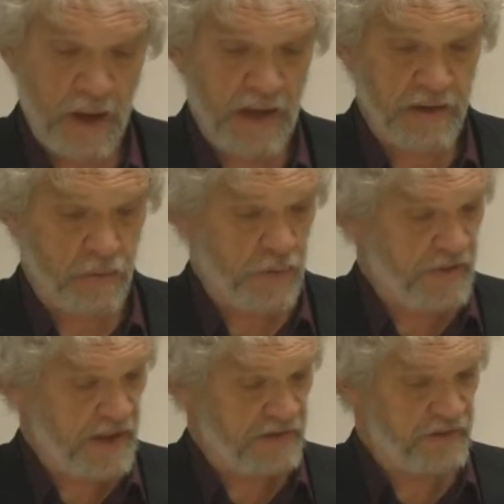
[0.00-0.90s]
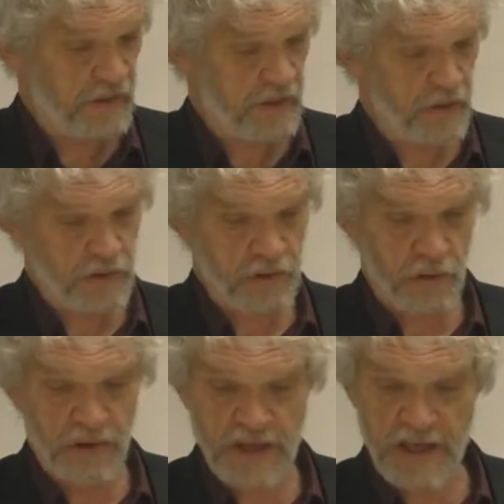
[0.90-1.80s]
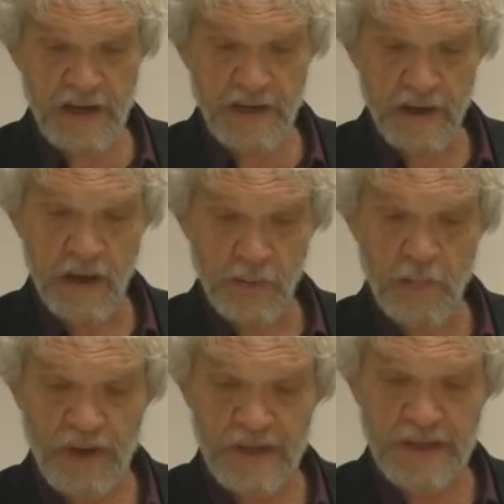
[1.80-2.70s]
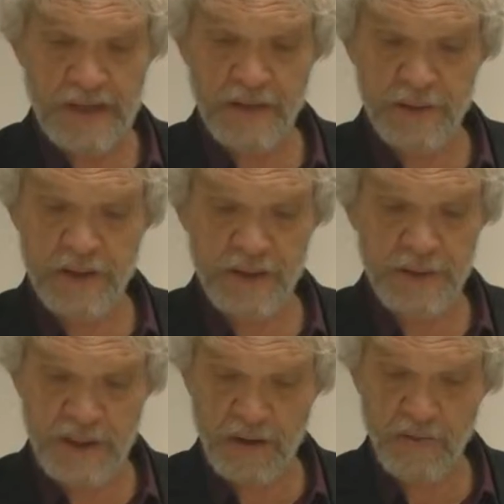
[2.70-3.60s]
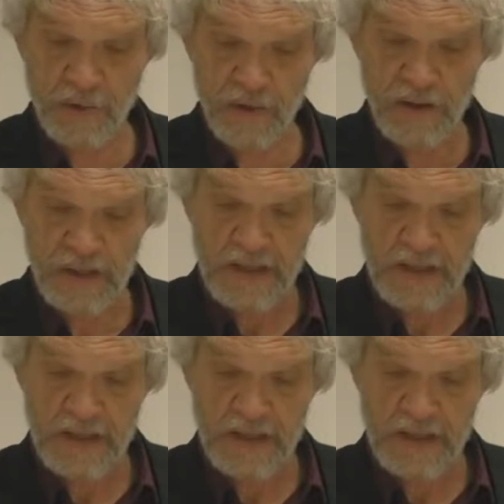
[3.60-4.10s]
I could read that to you, you could look at it, but in general,